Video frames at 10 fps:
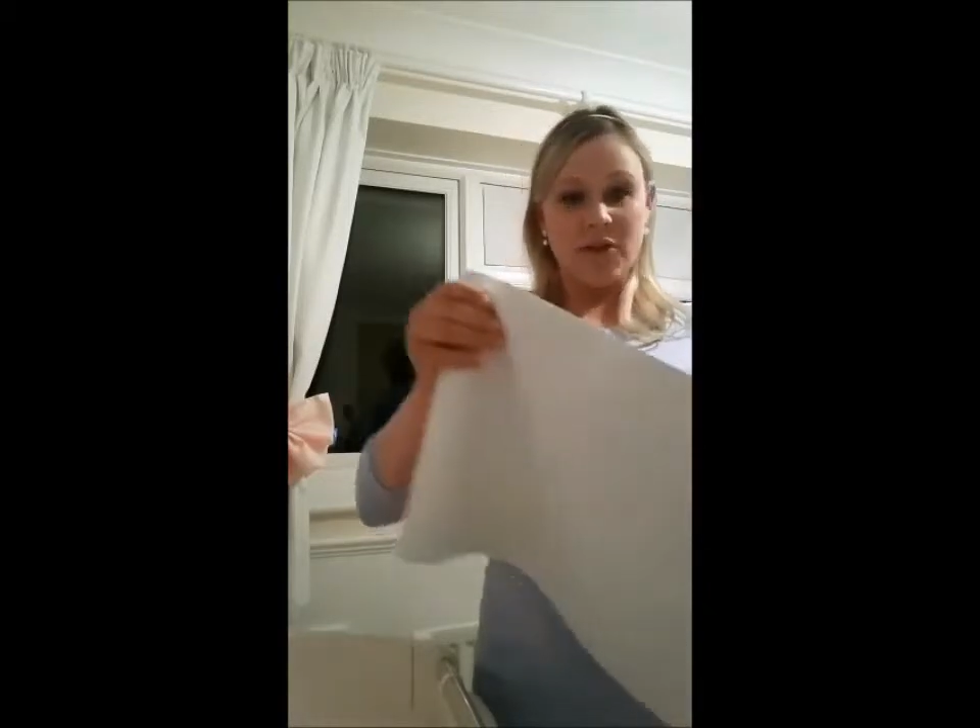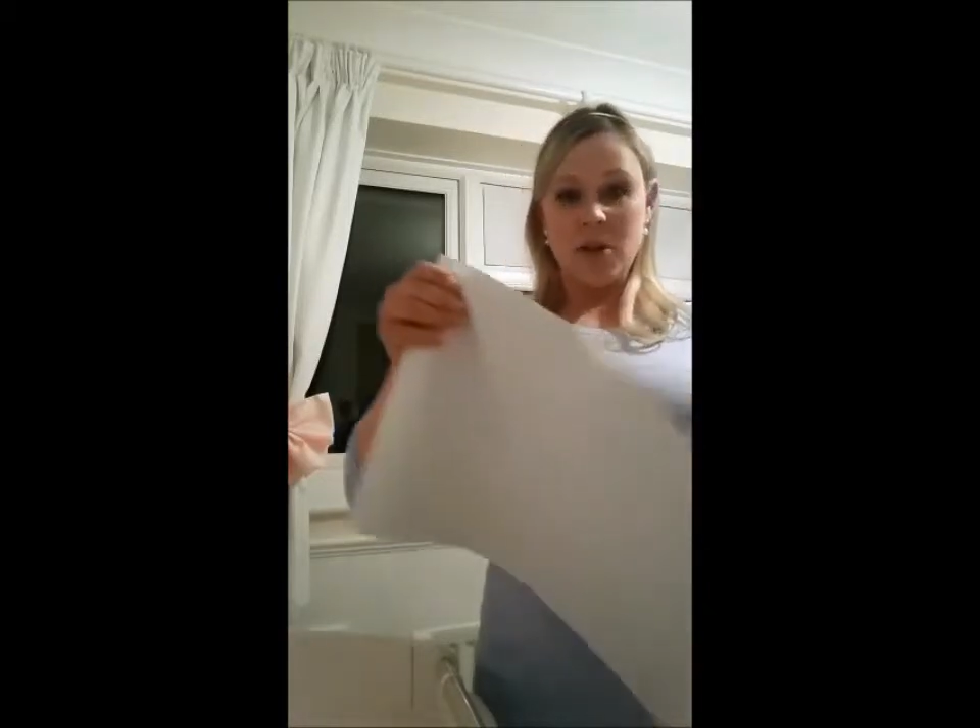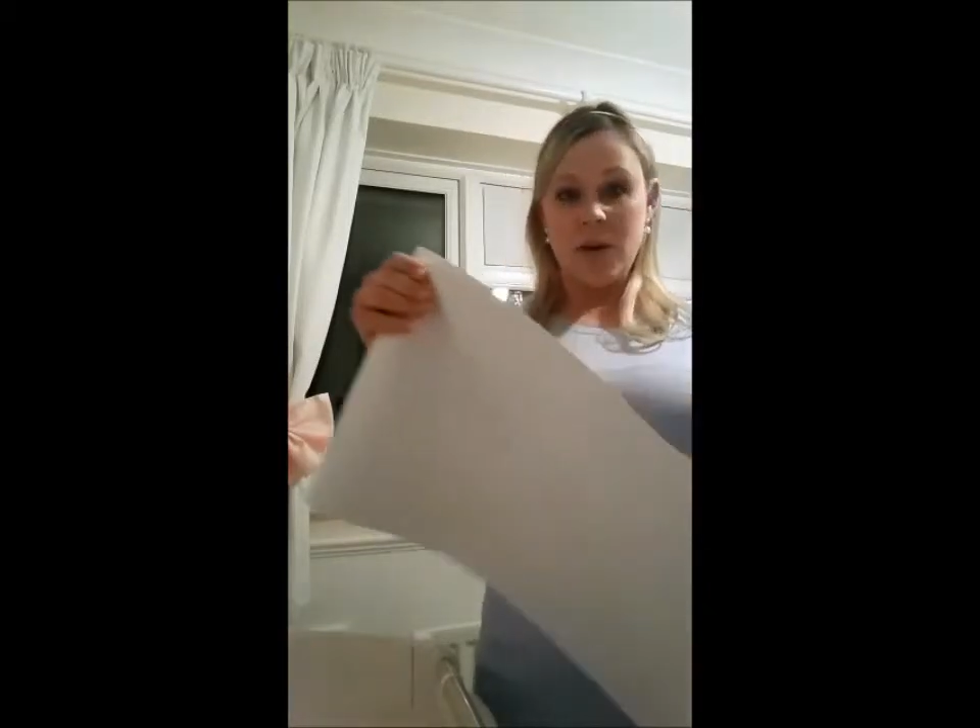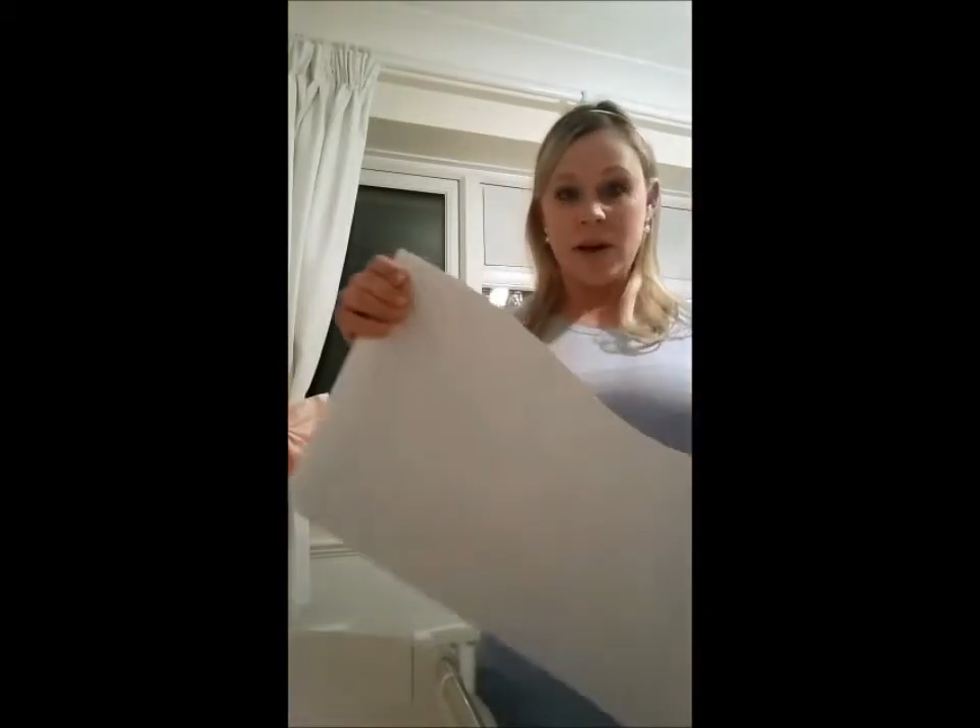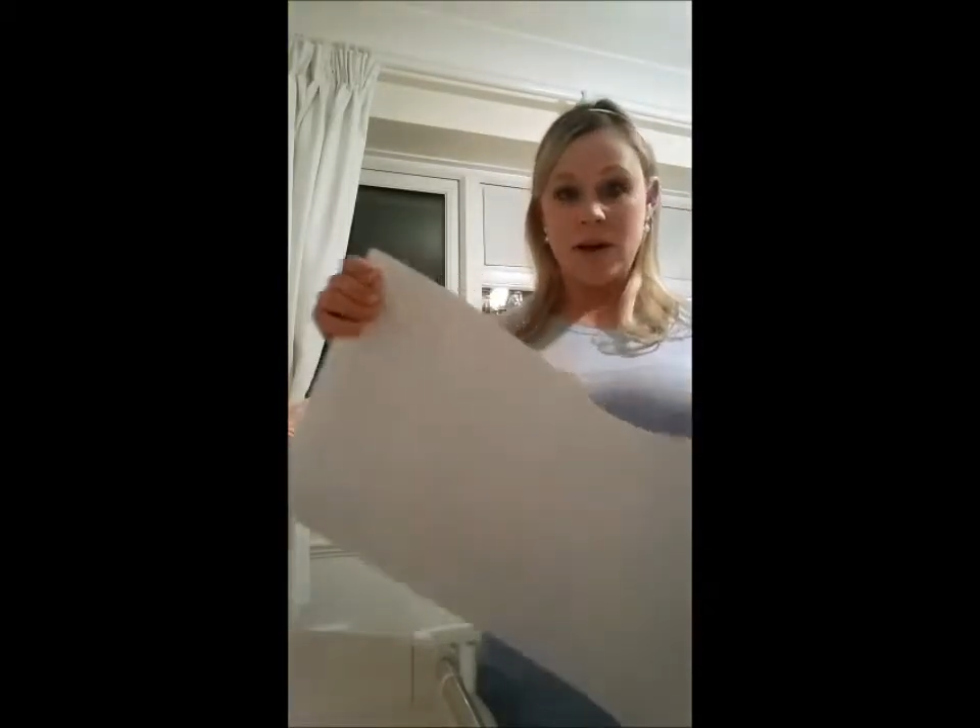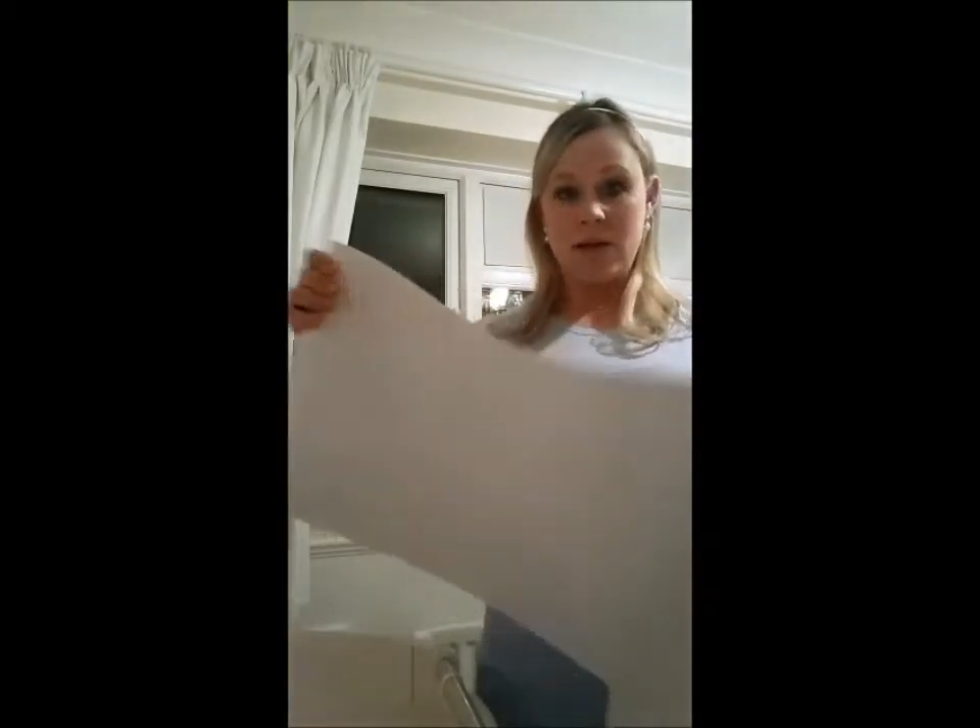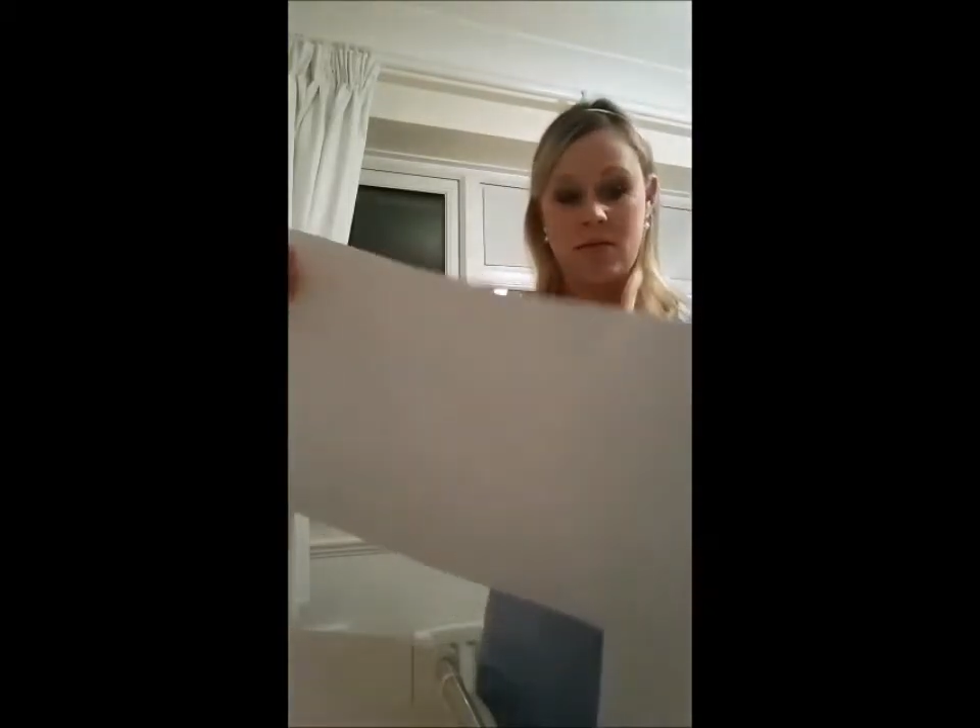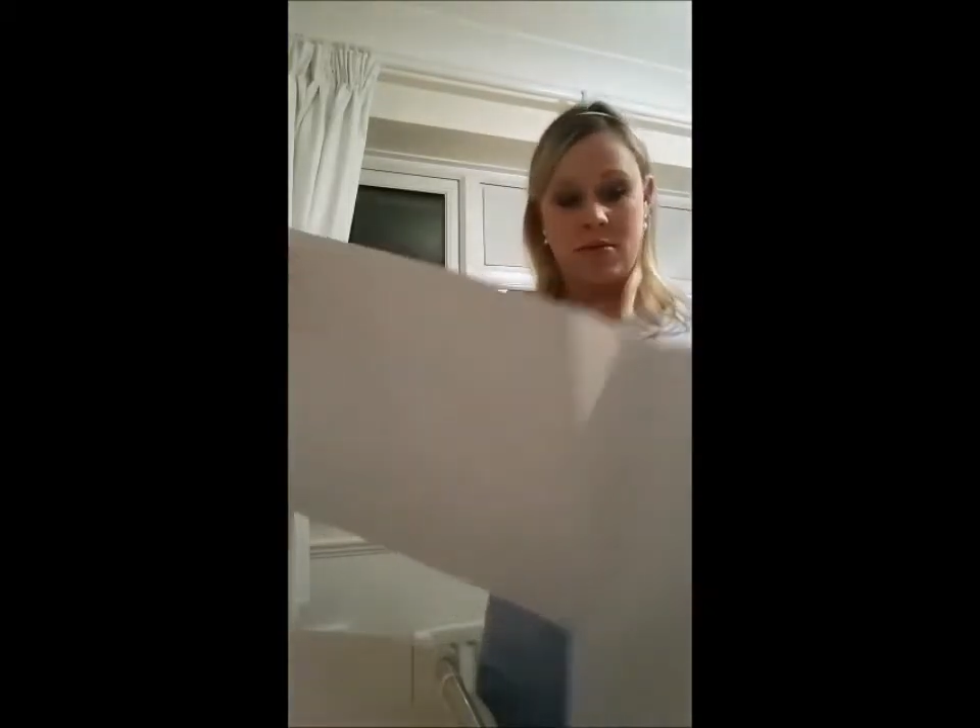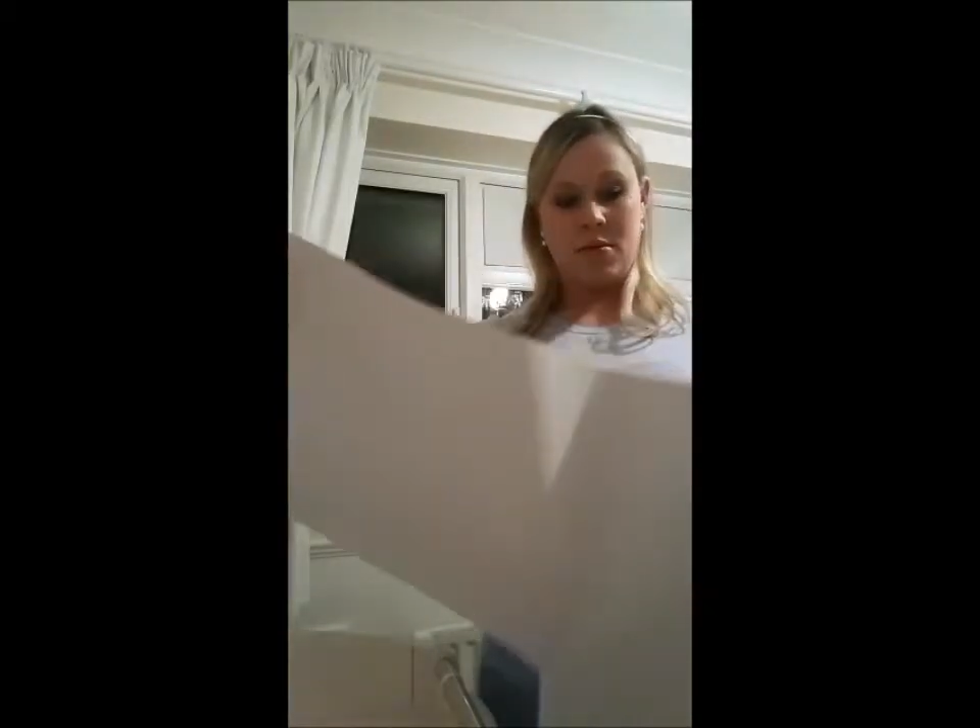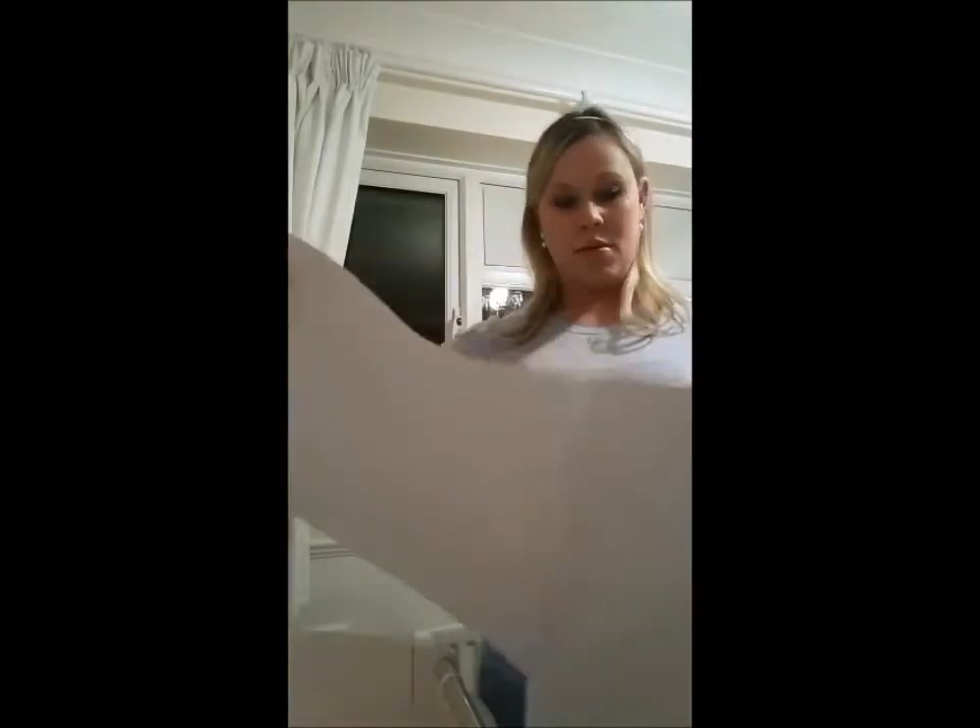after doing